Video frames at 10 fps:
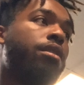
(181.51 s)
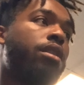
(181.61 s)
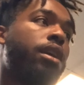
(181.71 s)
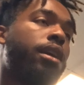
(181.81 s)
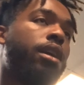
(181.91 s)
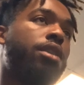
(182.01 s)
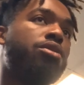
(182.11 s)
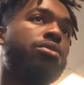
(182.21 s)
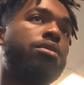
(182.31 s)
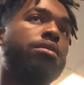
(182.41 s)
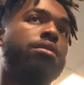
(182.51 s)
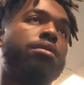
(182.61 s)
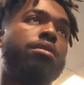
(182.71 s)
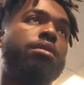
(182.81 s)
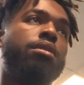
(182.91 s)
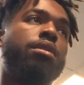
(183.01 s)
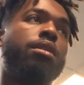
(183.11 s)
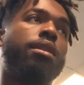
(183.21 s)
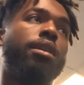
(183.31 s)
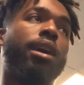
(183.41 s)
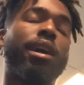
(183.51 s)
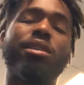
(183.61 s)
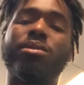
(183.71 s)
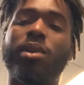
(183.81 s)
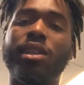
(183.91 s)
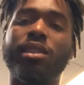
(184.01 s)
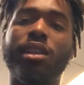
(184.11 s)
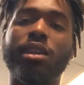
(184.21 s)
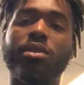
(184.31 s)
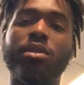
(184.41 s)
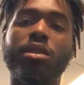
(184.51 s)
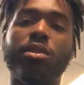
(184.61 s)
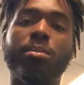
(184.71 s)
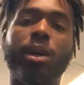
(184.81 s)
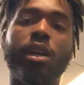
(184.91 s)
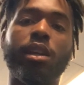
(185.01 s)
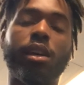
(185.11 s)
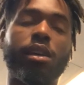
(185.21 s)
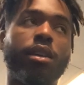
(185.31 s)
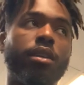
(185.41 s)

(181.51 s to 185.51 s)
ahead and get into it. I got squats today, so it's a lower body day.